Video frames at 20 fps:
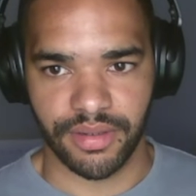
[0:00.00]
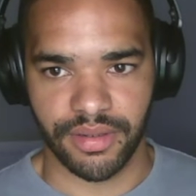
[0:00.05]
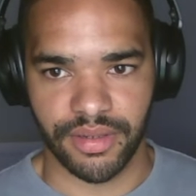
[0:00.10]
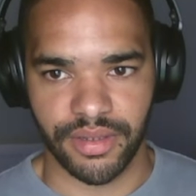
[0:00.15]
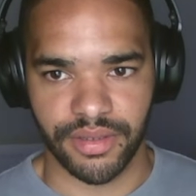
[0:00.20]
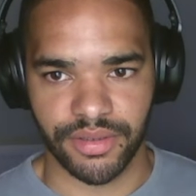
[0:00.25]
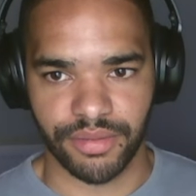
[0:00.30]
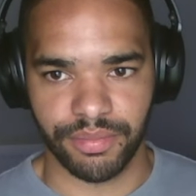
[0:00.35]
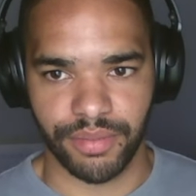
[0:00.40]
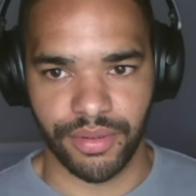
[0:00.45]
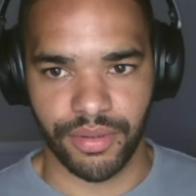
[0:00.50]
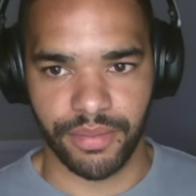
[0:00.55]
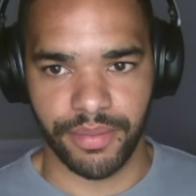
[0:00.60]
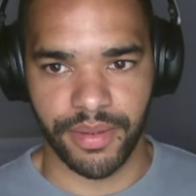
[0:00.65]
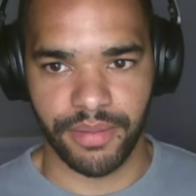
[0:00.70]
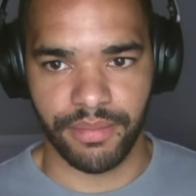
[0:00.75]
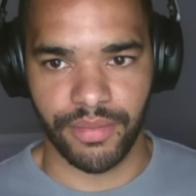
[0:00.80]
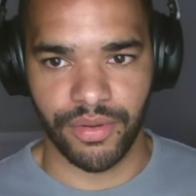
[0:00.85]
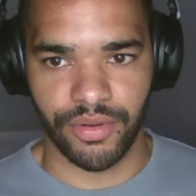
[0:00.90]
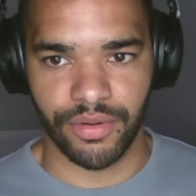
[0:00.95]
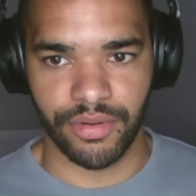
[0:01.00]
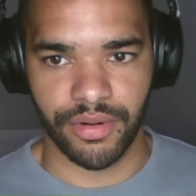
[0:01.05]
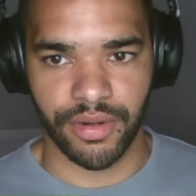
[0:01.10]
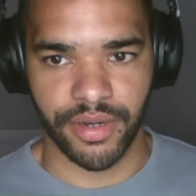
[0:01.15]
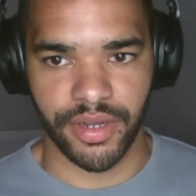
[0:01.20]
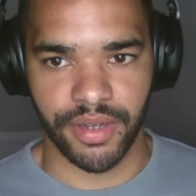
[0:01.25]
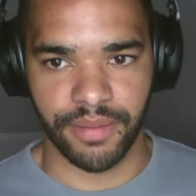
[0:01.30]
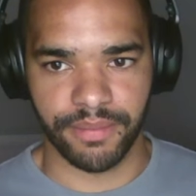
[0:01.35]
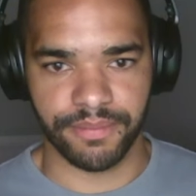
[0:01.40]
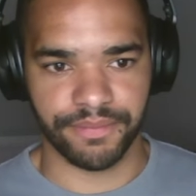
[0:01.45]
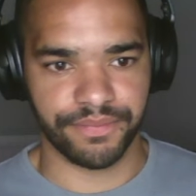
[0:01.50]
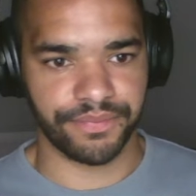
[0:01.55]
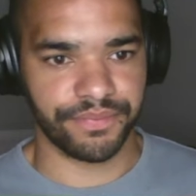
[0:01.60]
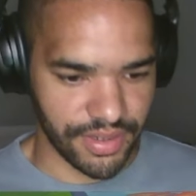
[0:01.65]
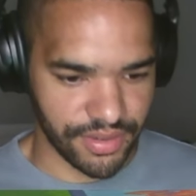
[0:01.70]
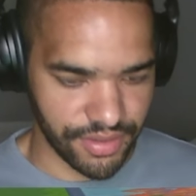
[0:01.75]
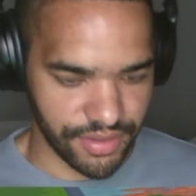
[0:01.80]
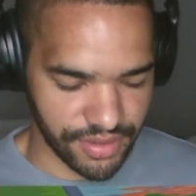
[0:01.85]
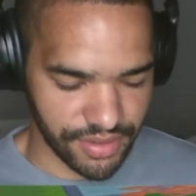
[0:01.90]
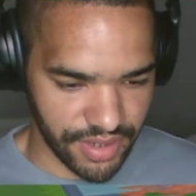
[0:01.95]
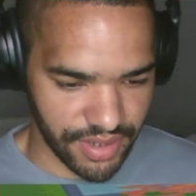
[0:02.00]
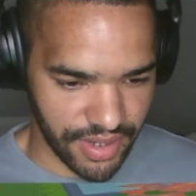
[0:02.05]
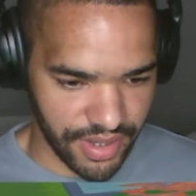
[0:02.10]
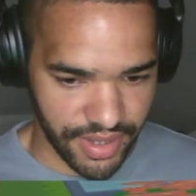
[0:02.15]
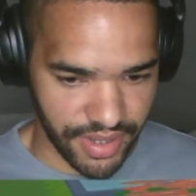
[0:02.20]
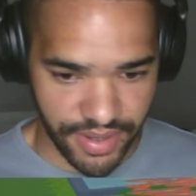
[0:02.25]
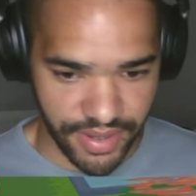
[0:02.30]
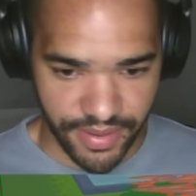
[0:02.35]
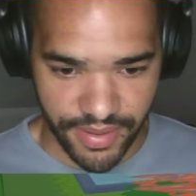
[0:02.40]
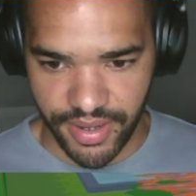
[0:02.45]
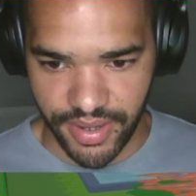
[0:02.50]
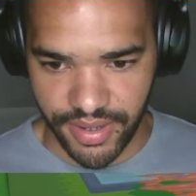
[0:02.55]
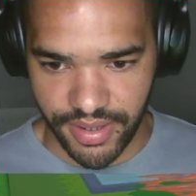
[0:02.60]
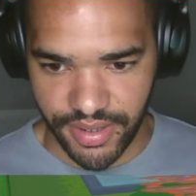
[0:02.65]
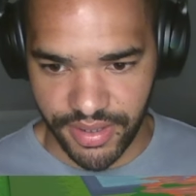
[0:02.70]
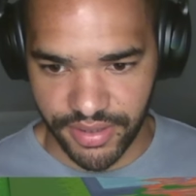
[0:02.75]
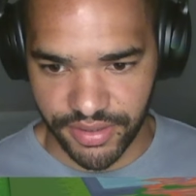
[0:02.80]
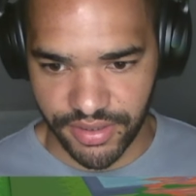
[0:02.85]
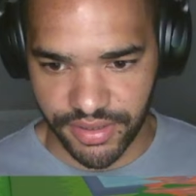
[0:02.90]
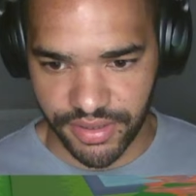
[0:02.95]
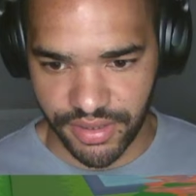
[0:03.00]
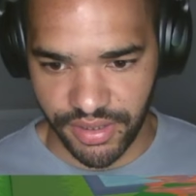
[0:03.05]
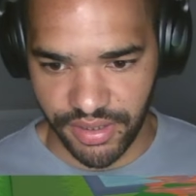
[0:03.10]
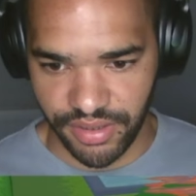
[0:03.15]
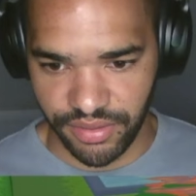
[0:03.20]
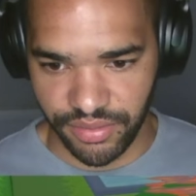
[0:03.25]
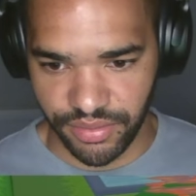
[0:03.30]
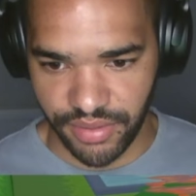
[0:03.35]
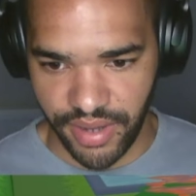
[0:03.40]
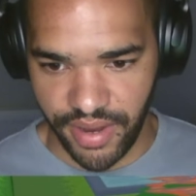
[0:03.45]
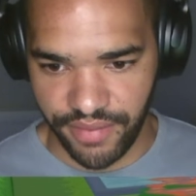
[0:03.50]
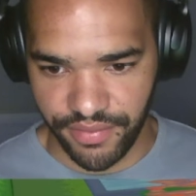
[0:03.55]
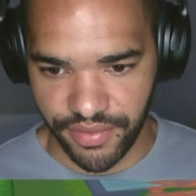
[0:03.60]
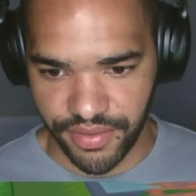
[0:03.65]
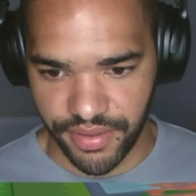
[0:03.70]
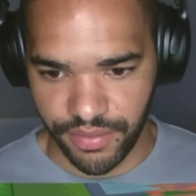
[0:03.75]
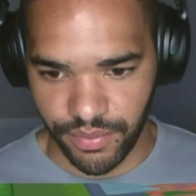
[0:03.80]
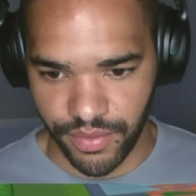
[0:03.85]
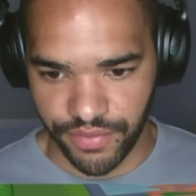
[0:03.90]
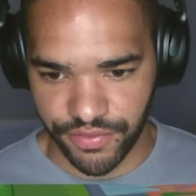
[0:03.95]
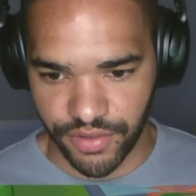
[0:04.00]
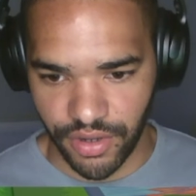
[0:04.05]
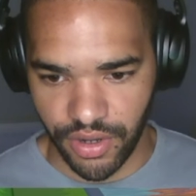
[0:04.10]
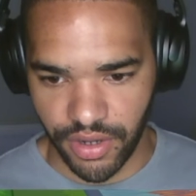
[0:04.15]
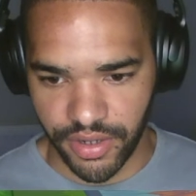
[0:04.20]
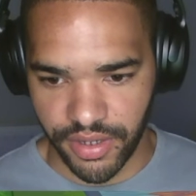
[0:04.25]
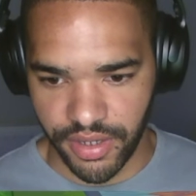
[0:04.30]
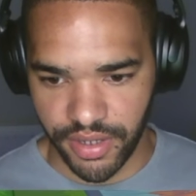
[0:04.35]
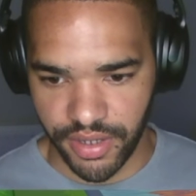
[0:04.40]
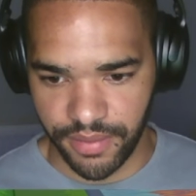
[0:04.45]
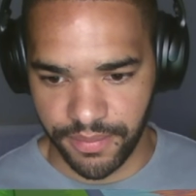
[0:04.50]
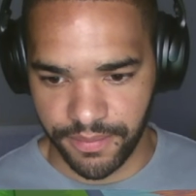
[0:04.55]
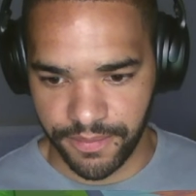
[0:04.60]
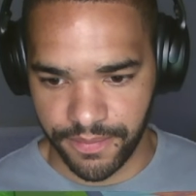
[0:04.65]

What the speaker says: Let's put a bit more on it, just like that. And let's see everything we've got here.